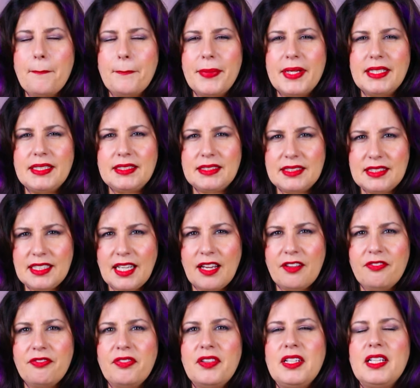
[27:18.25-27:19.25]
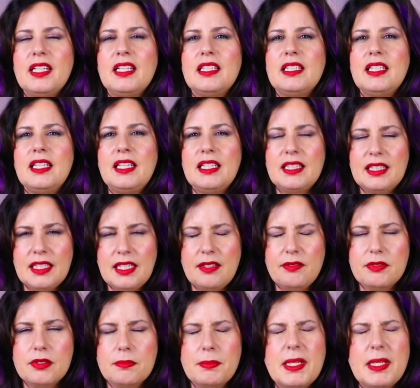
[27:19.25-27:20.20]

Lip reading: but definitely leaves